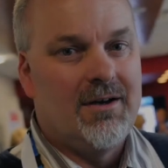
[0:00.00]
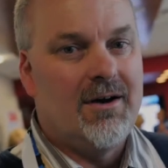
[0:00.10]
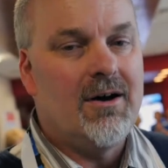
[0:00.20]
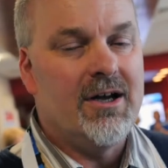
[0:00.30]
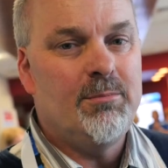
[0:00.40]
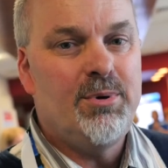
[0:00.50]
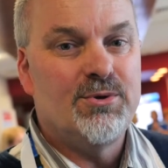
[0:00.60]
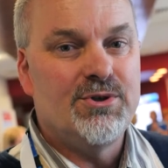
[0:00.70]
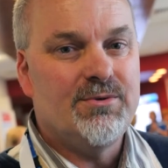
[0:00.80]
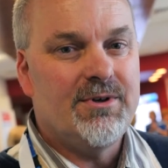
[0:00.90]
Hi, I'm
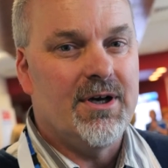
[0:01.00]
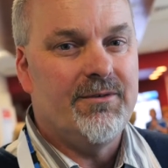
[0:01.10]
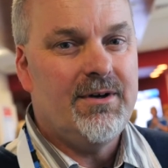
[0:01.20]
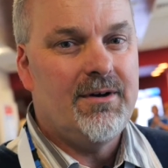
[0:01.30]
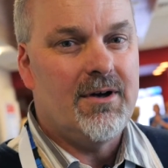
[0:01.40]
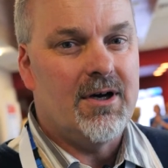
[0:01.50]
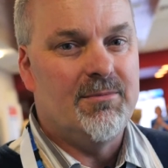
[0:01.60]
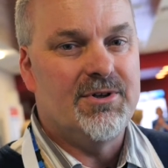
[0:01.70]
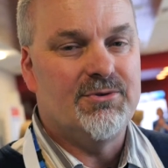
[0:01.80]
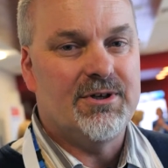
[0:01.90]
Paul Newenhoven.
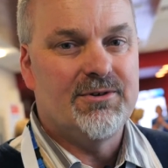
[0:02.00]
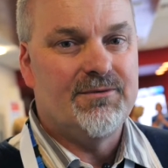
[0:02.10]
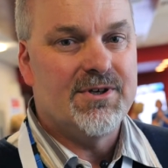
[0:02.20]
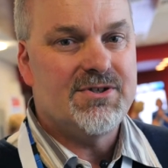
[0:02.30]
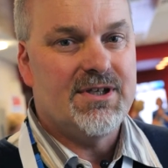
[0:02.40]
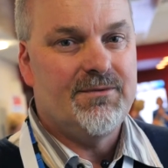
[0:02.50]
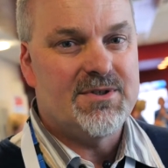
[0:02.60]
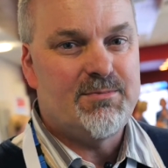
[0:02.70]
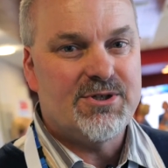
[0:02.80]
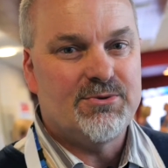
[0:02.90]
I'm the Director of Nursing
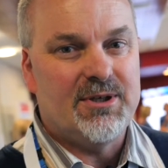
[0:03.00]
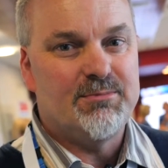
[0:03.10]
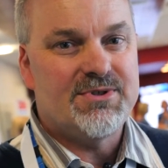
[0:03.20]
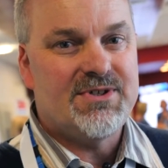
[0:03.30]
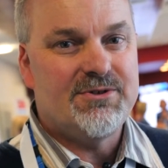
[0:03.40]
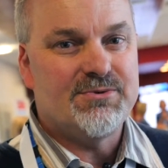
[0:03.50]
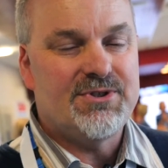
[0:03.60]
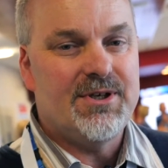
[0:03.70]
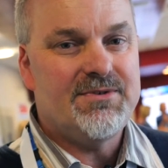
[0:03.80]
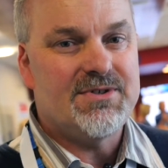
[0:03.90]
for Specialty and
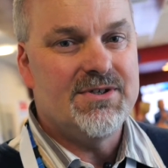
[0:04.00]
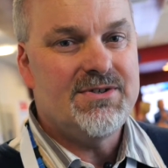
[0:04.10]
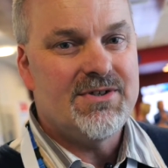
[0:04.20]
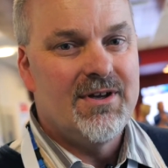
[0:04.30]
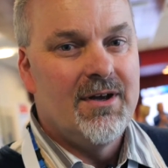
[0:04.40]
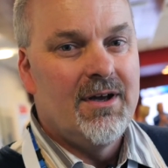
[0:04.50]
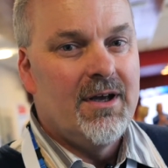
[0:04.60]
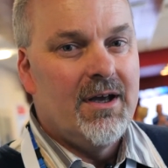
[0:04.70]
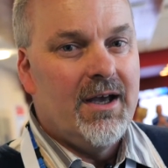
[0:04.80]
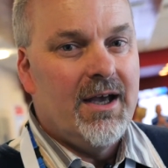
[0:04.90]
Procedural Services,
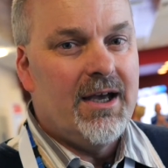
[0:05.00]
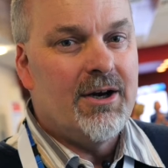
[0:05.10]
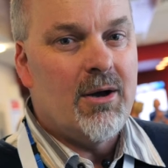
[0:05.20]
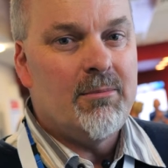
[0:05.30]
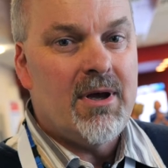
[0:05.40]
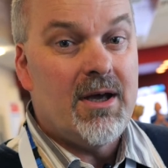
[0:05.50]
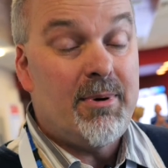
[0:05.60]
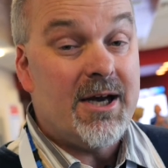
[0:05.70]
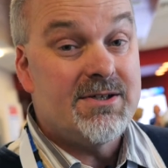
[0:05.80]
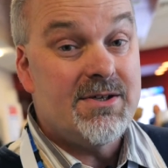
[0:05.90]
and I'm
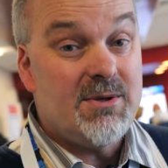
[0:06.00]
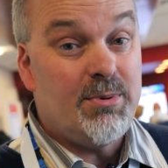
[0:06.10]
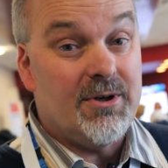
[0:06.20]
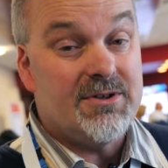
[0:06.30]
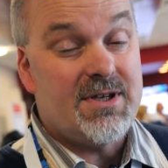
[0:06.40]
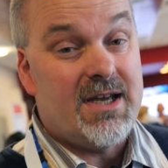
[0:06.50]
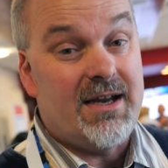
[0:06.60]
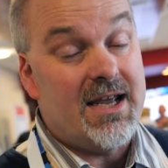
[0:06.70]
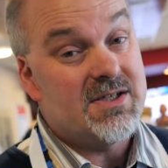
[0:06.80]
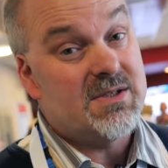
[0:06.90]
a participant
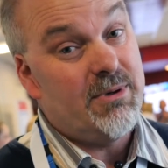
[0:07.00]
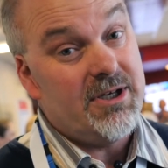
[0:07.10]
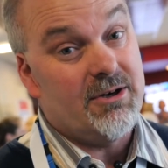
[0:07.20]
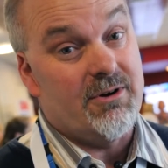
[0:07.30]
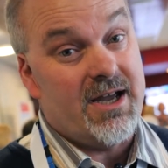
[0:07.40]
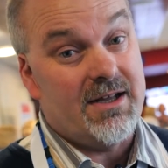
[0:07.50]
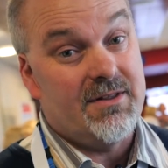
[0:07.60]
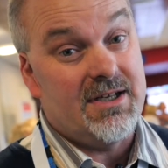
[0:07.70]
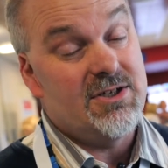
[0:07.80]
and a speaker at the